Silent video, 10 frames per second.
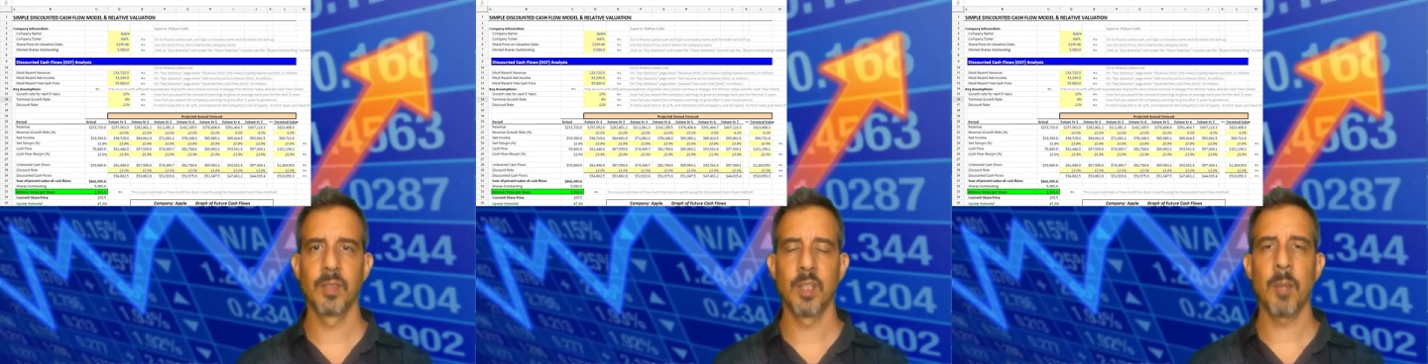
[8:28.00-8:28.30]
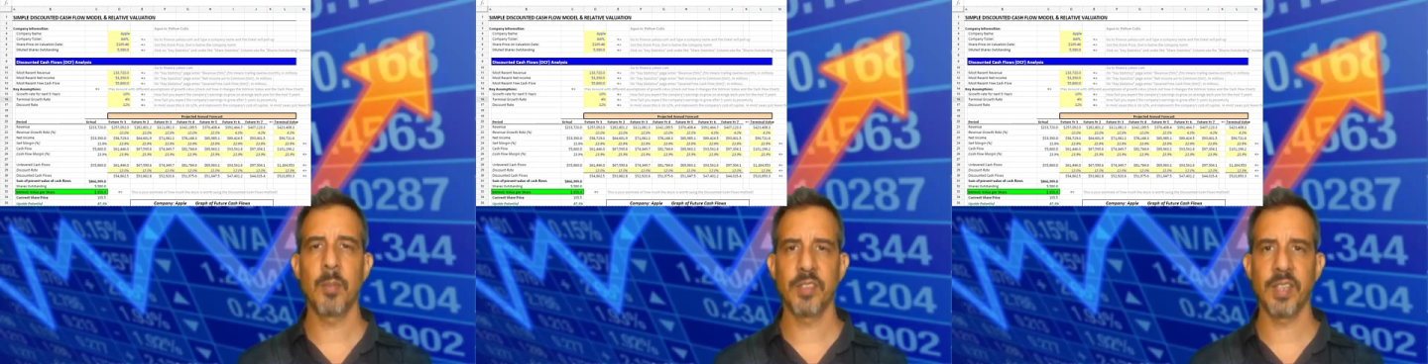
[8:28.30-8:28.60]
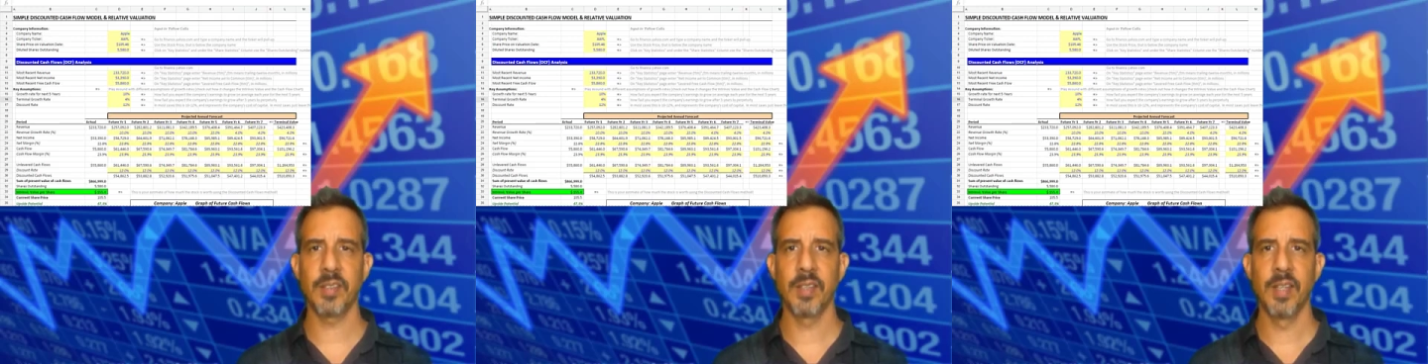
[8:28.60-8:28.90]
Number
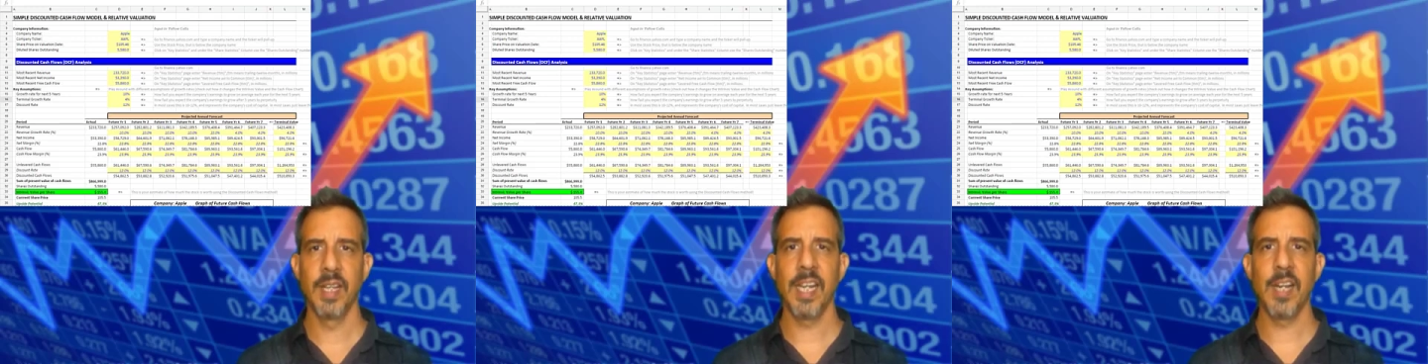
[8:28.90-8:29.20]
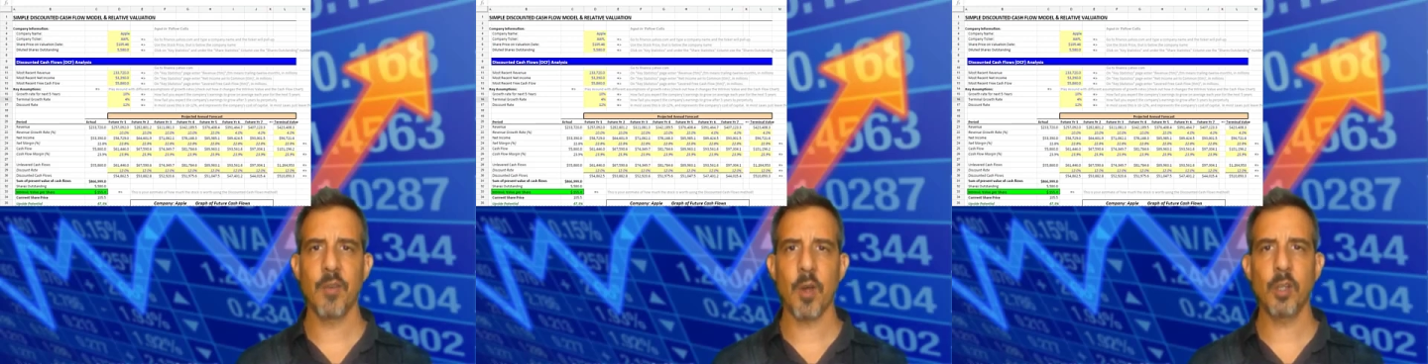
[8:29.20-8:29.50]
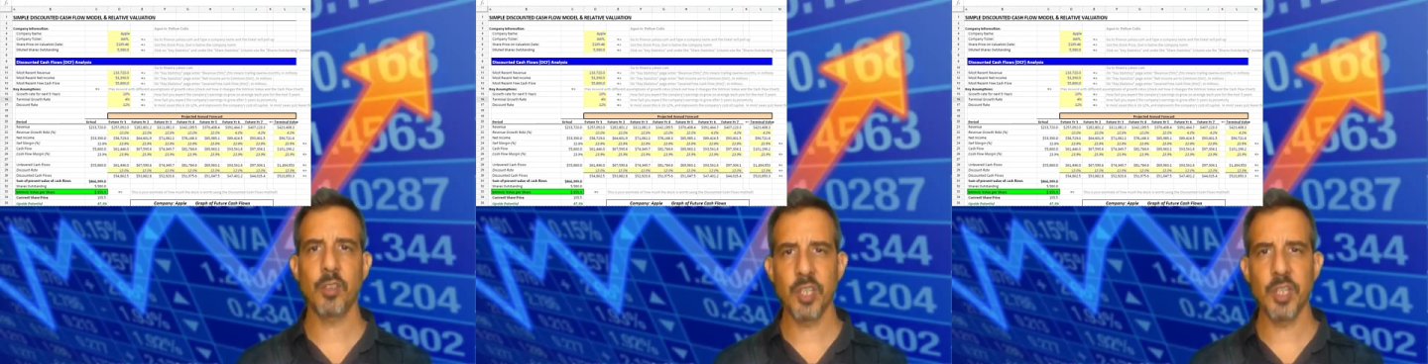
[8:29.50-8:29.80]
6. In
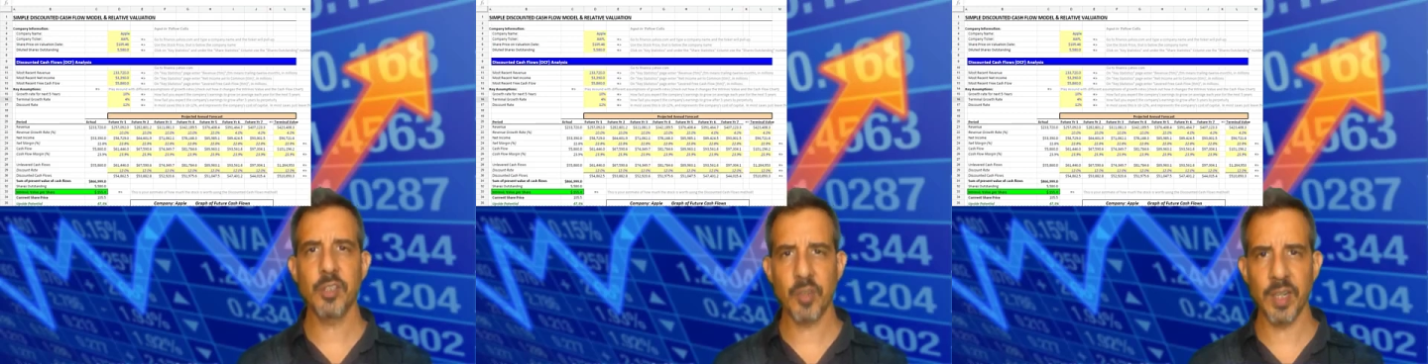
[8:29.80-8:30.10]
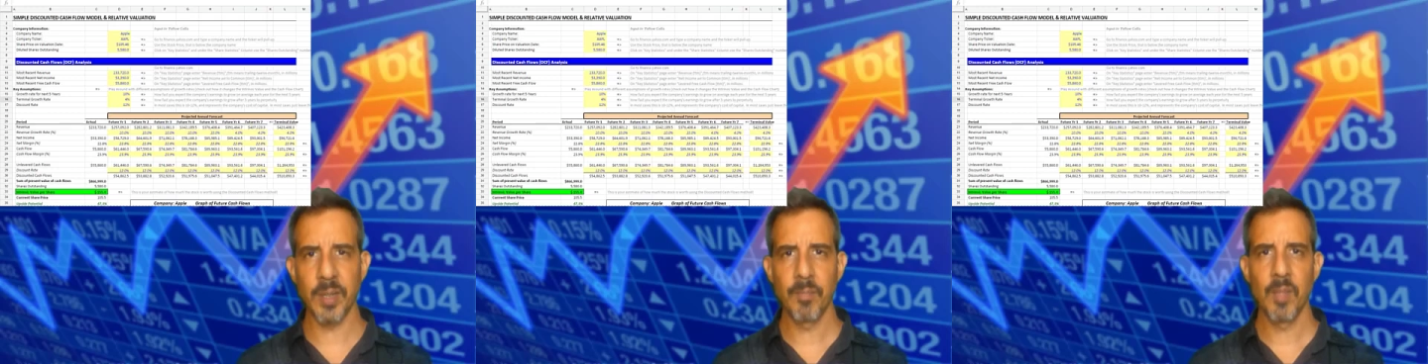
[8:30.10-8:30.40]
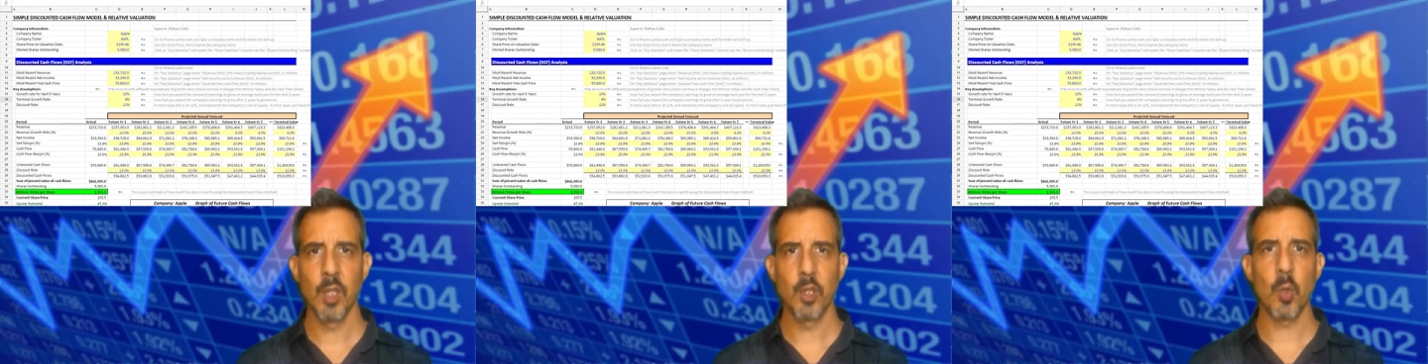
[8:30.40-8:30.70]
row 33,
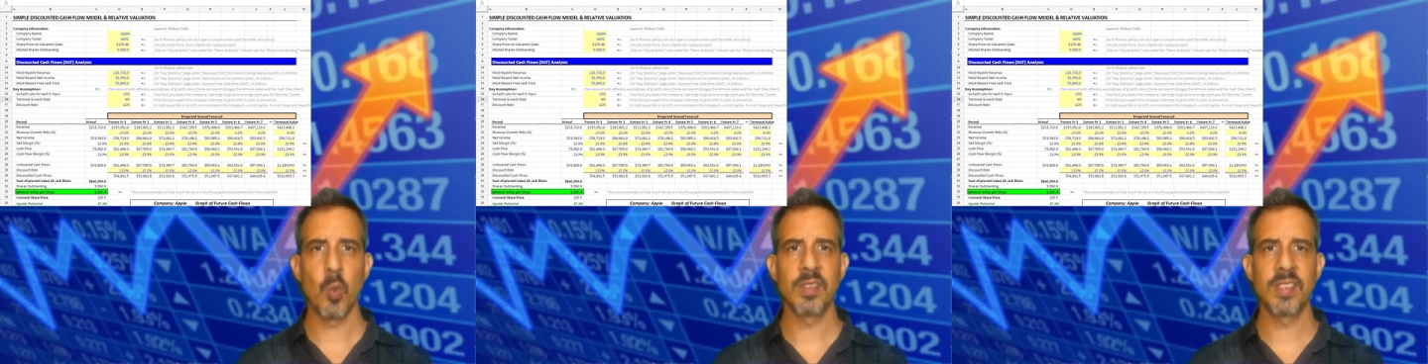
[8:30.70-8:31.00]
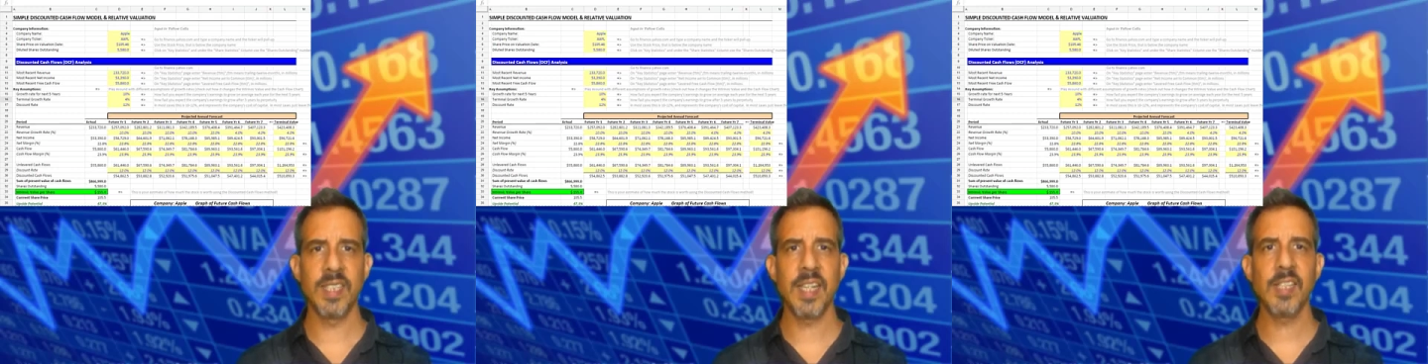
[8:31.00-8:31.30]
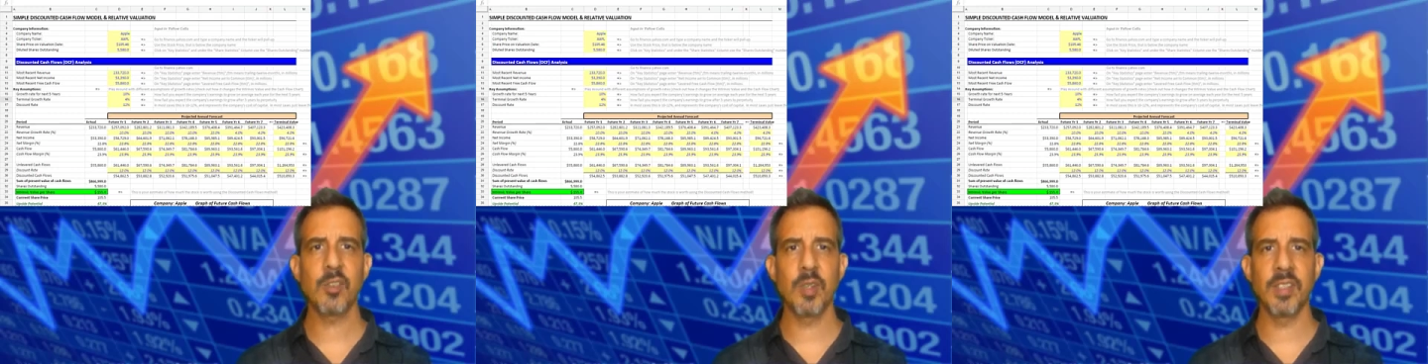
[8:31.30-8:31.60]
you will see the
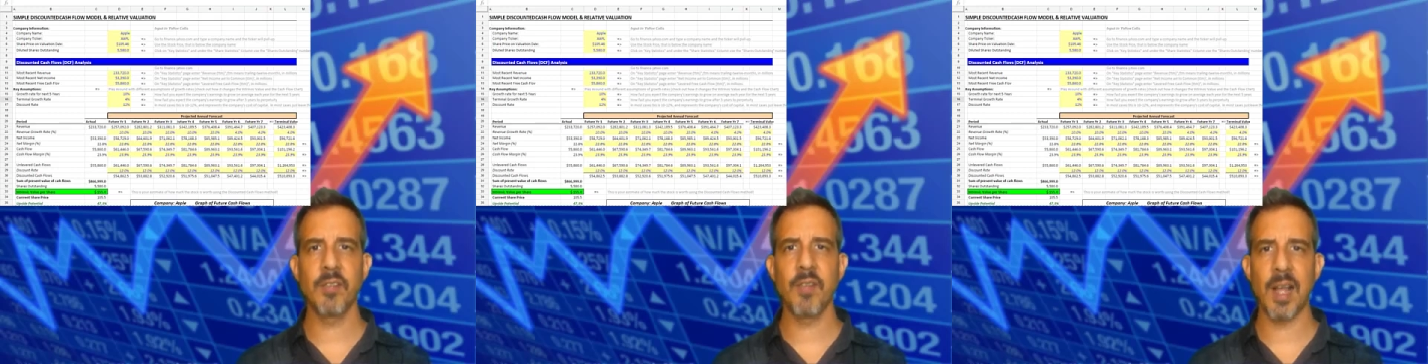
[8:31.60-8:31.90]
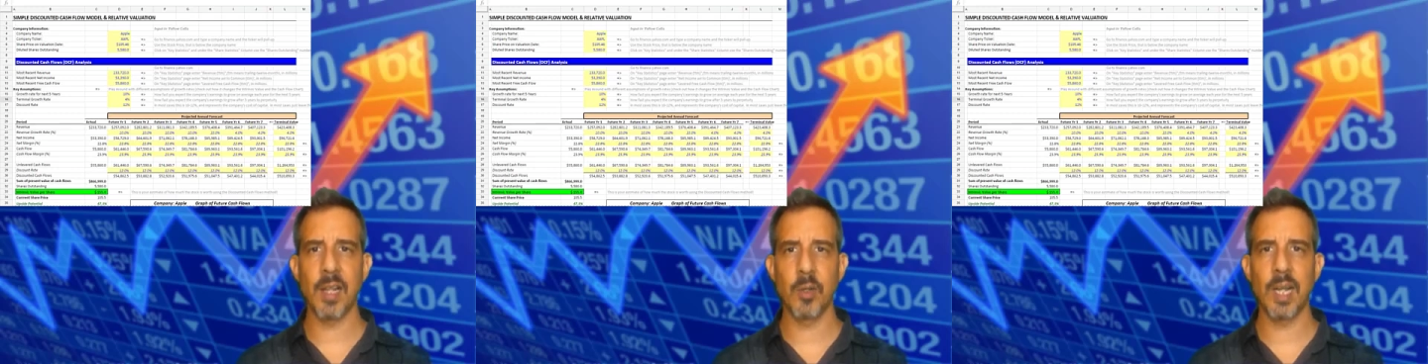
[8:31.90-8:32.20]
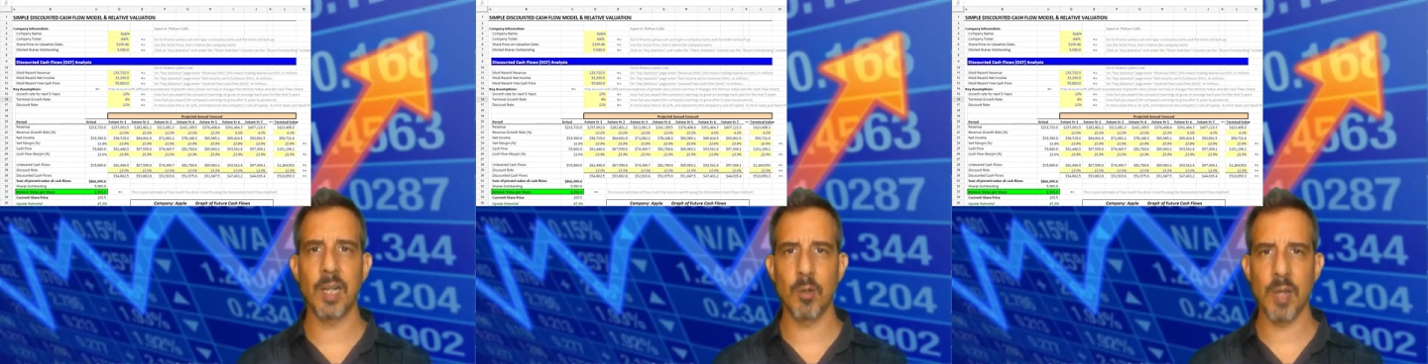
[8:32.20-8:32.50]
intrinsic value
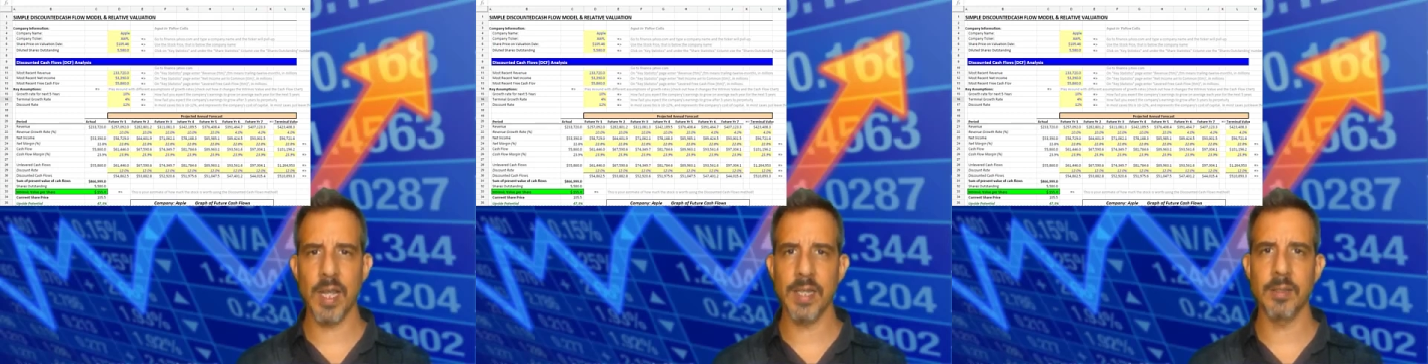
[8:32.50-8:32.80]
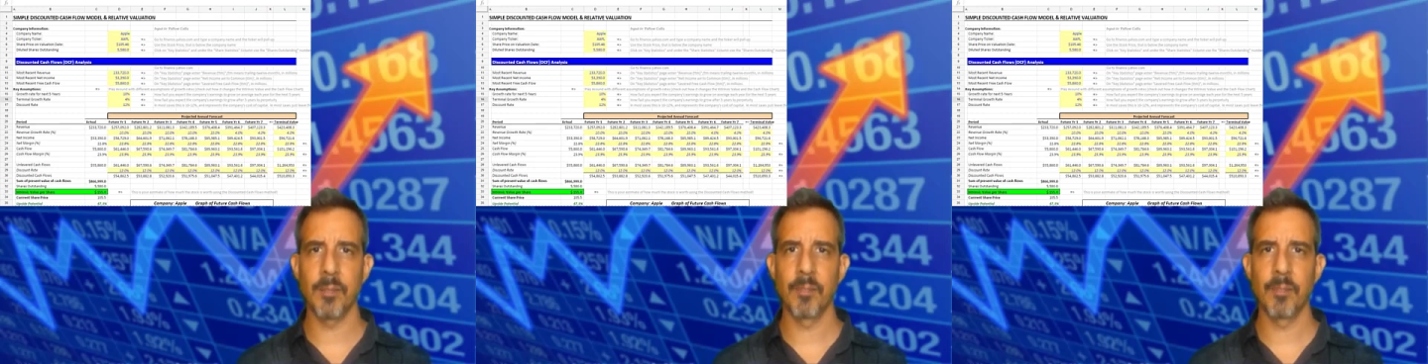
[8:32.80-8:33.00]
calculated.